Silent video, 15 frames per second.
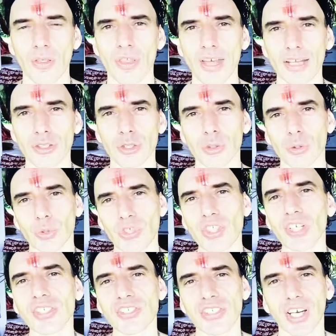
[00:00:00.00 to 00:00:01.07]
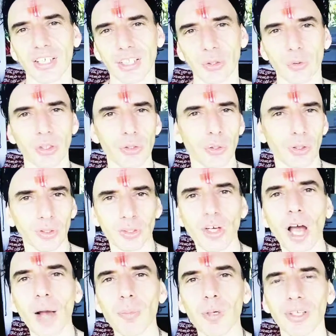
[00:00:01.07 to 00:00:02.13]
that you start designing when you are
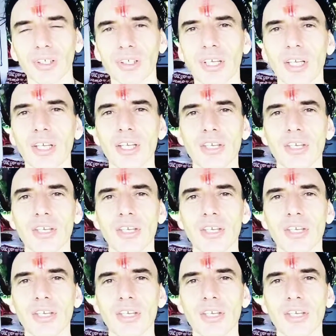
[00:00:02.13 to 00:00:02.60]
uncoupling